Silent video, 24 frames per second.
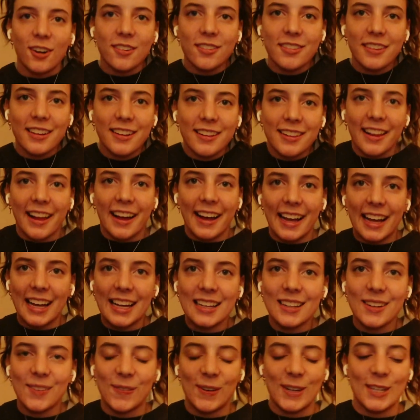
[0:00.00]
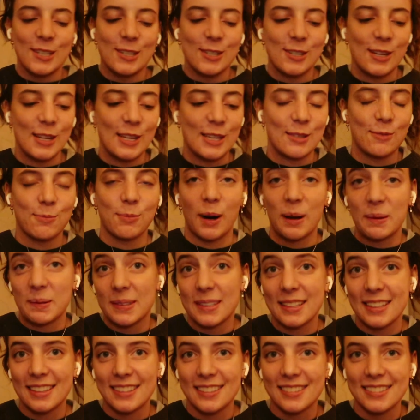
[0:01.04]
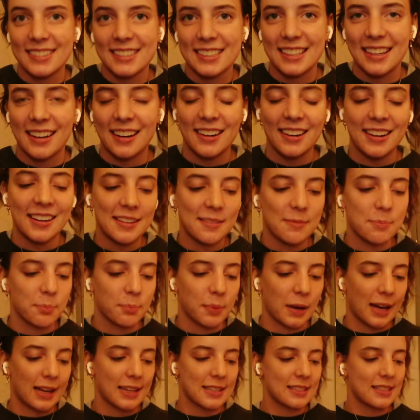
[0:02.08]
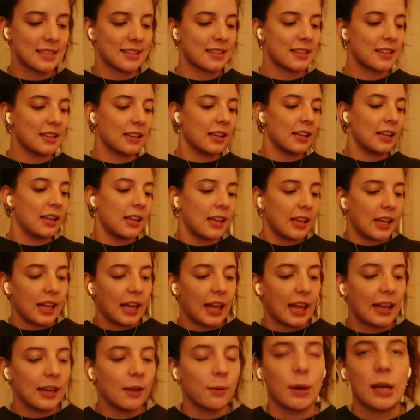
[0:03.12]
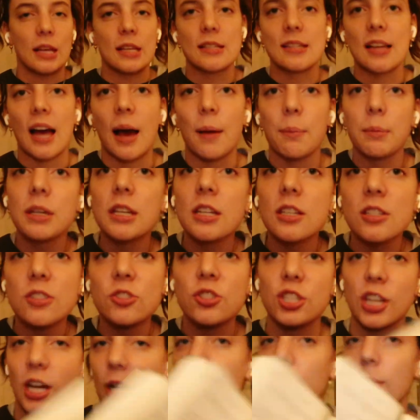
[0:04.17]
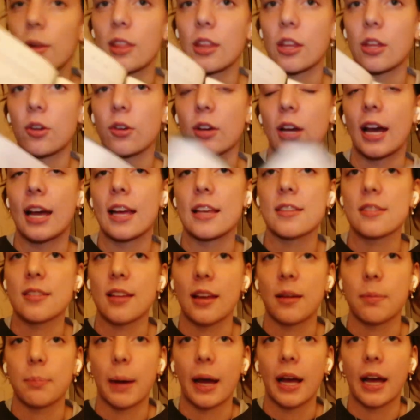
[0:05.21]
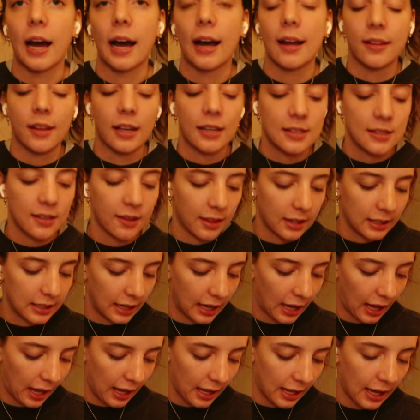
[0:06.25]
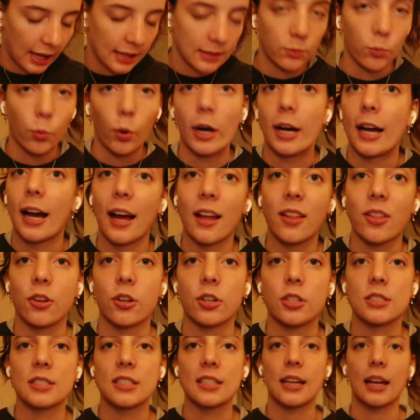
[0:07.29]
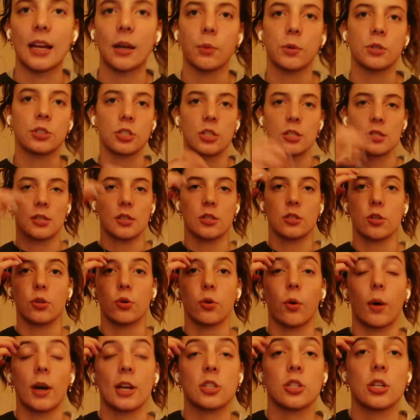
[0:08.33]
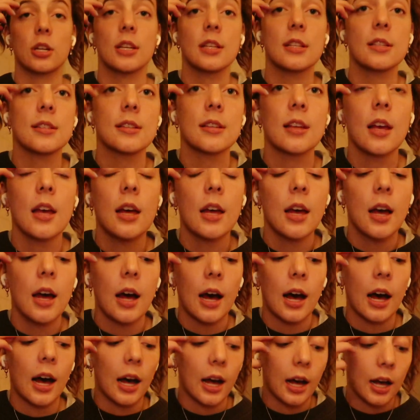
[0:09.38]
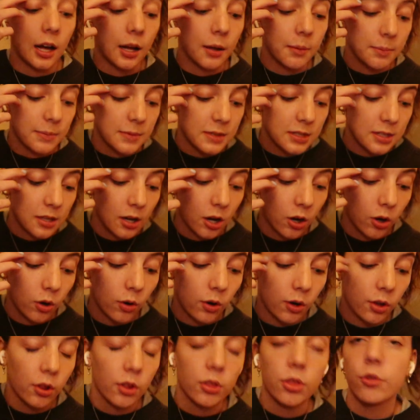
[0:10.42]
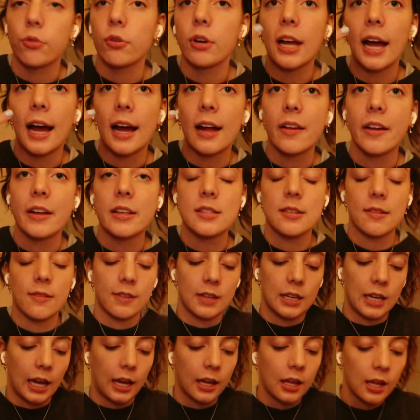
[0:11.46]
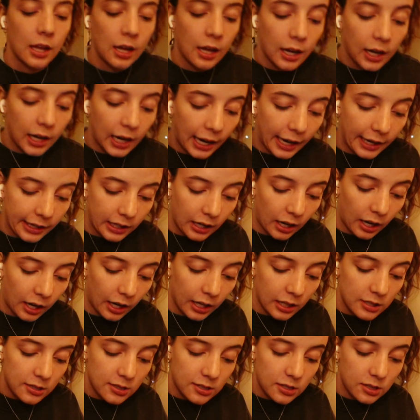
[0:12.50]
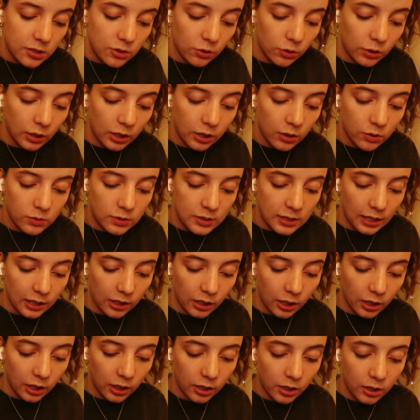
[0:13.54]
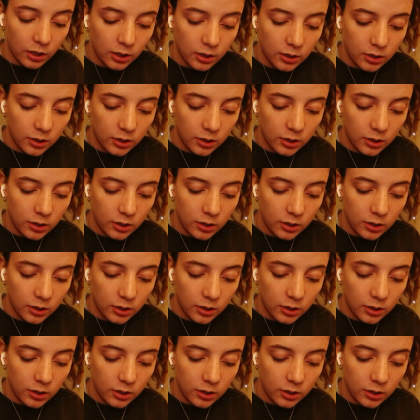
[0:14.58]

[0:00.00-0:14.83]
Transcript: off the light, which is probably a little scary, but anyways, I'm gonna share with you guys like my highlights of the day and what I learned today, which is the two questions. Um, so three highlights of the day. I got studio dinner